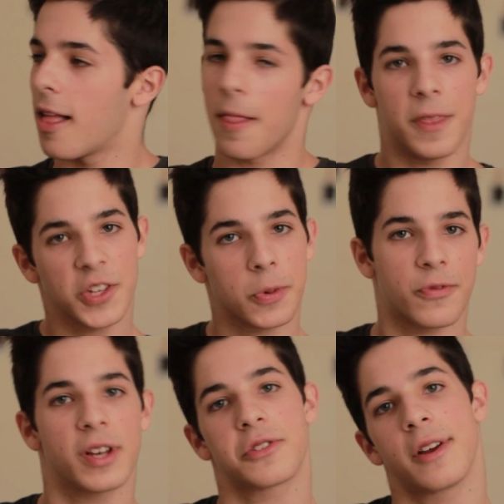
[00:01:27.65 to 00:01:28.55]
this
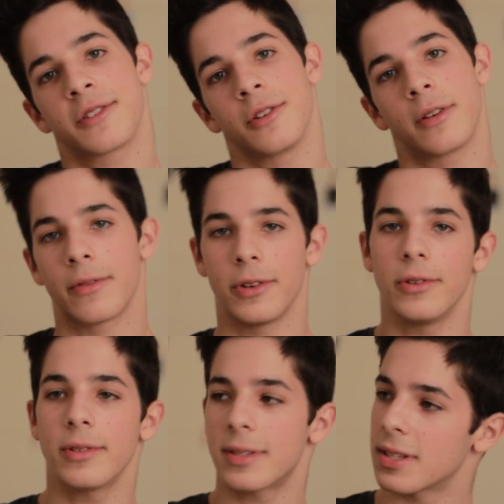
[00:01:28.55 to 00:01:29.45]
professor has good
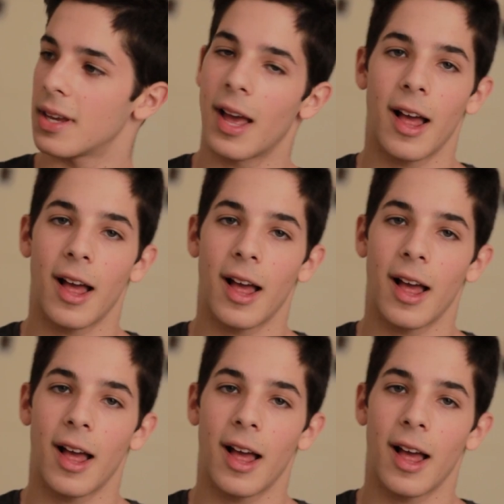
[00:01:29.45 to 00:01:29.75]
reviews.